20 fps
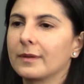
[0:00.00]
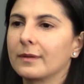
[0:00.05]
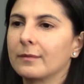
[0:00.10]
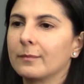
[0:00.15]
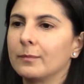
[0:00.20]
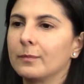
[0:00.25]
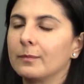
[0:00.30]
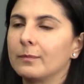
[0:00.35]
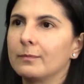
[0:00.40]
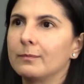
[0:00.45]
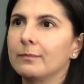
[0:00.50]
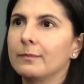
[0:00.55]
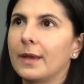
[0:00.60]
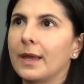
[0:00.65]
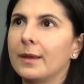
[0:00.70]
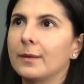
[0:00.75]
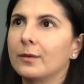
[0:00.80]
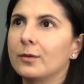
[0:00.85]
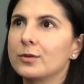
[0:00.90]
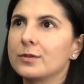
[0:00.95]

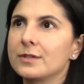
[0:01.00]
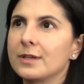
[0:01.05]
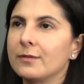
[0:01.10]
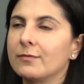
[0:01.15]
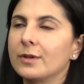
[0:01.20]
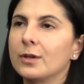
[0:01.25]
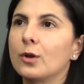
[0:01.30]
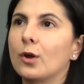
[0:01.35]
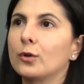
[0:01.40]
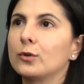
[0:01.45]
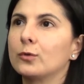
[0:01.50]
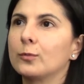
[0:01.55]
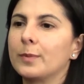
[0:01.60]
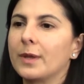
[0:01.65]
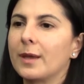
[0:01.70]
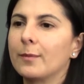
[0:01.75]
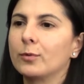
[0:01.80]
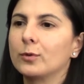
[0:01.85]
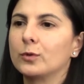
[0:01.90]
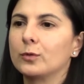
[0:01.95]
made us even not to
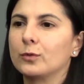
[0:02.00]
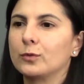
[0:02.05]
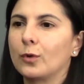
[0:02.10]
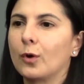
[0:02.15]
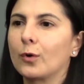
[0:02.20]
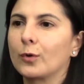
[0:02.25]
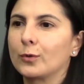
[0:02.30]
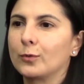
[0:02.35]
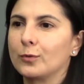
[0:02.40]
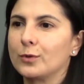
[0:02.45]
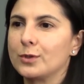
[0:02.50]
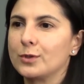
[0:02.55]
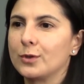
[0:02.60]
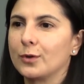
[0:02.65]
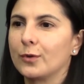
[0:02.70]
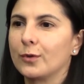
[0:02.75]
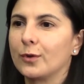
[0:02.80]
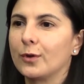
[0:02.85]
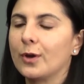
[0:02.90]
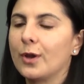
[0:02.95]
be able to talk to
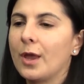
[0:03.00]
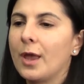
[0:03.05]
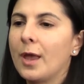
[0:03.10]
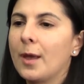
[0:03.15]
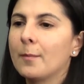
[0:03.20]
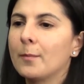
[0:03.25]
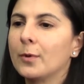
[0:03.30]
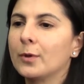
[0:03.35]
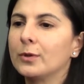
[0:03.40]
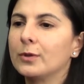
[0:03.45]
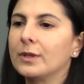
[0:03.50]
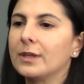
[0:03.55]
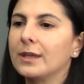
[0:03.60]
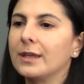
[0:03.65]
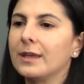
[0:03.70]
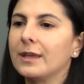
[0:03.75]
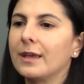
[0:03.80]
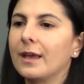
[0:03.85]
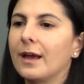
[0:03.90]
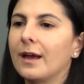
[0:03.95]
each other. But
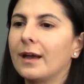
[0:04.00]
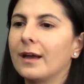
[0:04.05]
the